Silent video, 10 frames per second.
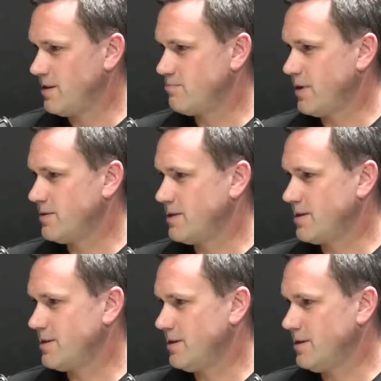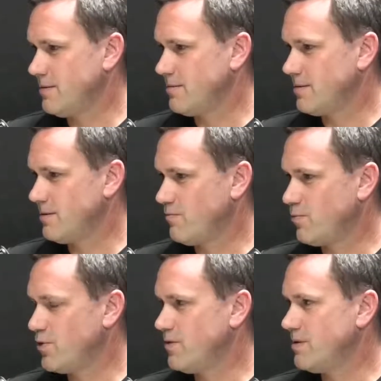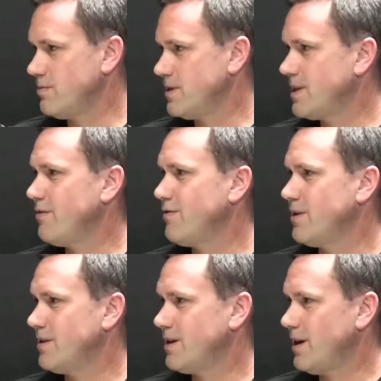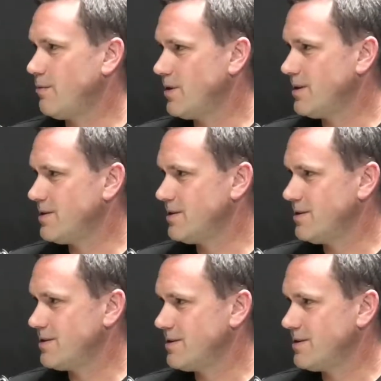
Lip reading: these boats actually have proven to be safer than the catamarans.